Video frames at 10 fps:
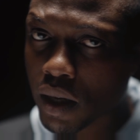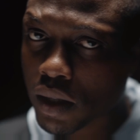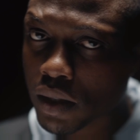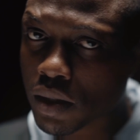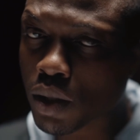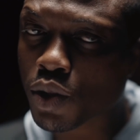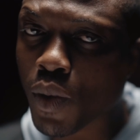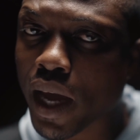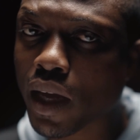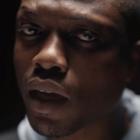Still
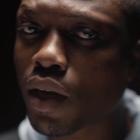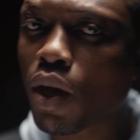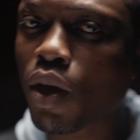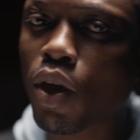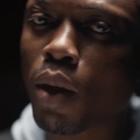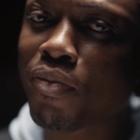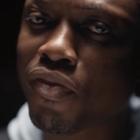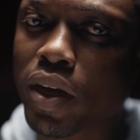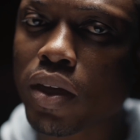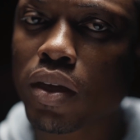swagging, all come
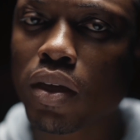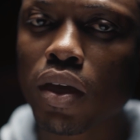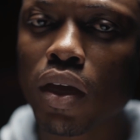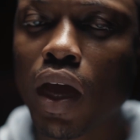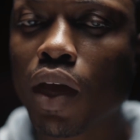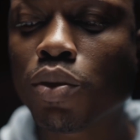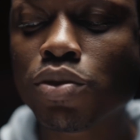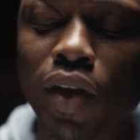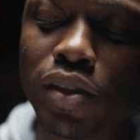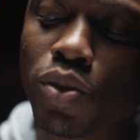free. I don't
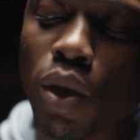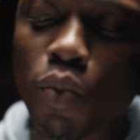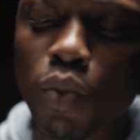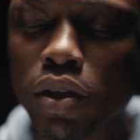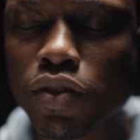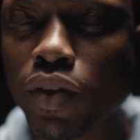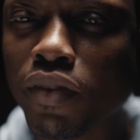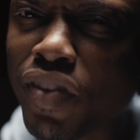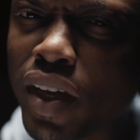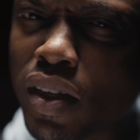stress not once for the
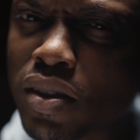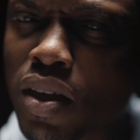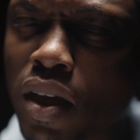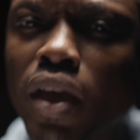fees. Yeah.